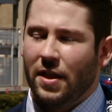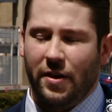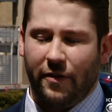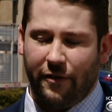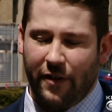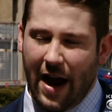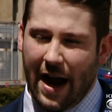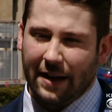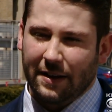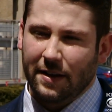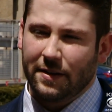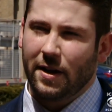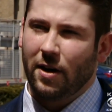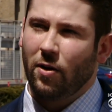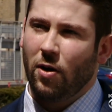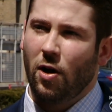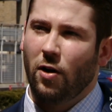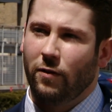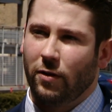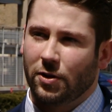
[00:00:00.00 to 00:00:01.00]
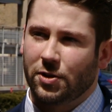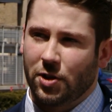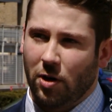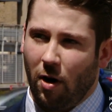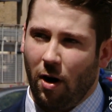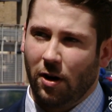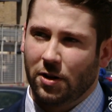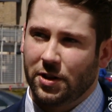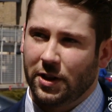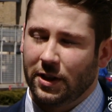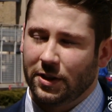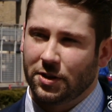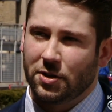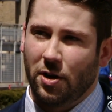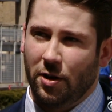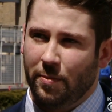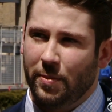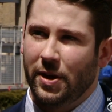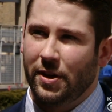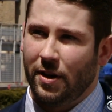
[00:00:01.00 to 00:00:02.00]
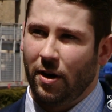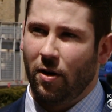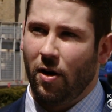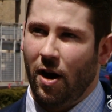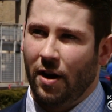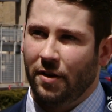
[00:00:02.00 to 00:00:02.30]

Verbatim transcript: The fact that they're overcharging is going to be their